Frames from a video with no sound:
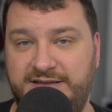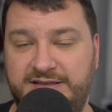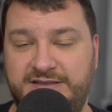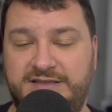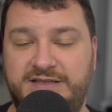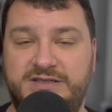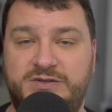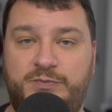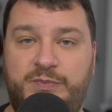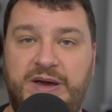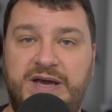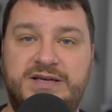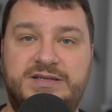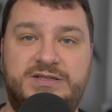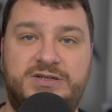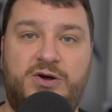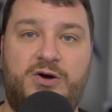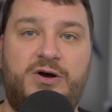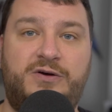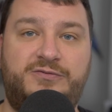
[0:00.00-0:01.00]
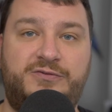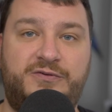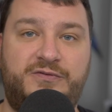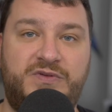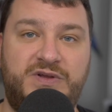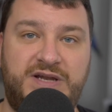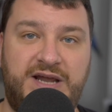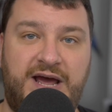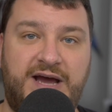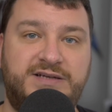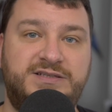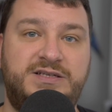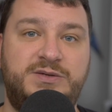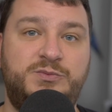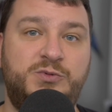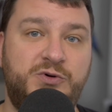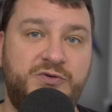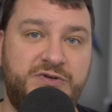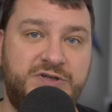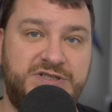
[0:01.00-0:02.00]
This is based off of the Taxi
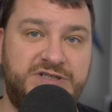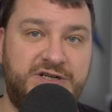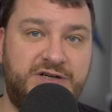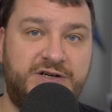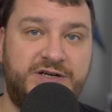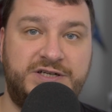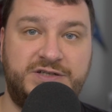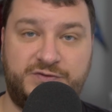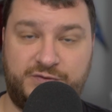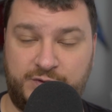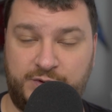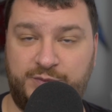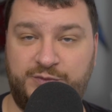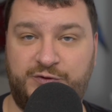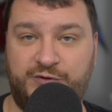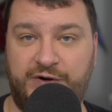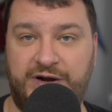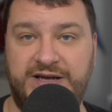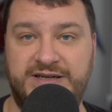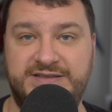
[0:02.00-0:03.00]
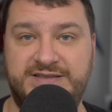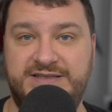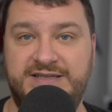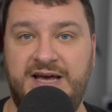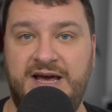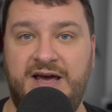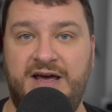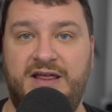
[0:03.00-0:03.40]
movie series from France